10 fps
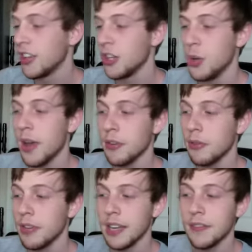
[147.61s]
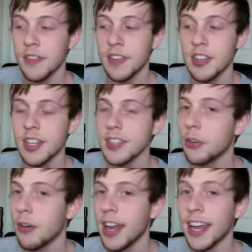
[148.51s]
you have to read 50 Shades of
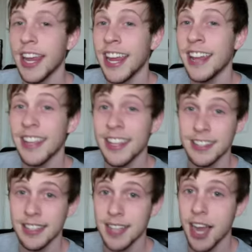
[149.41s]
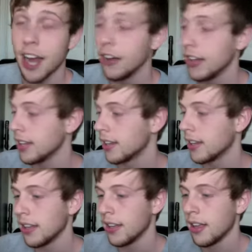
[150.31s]
Grey in its entirety,
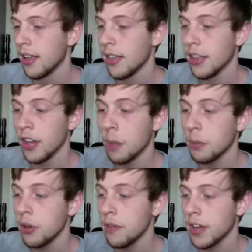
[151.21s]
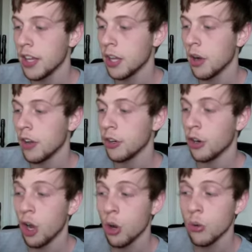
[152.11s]
then upload a video on
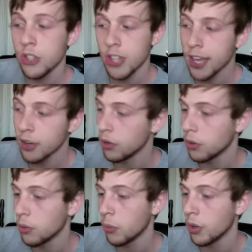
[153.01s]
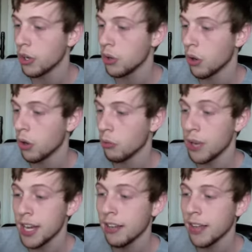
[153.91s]
your own channel where you
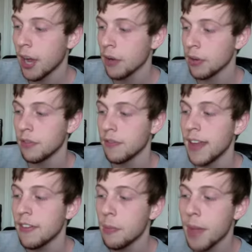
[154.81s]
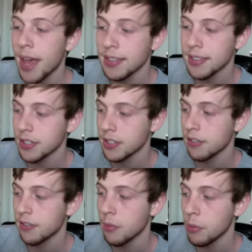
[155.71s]
read aloud your favorite
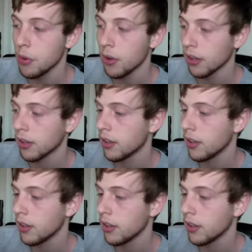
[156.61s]
passage from the book.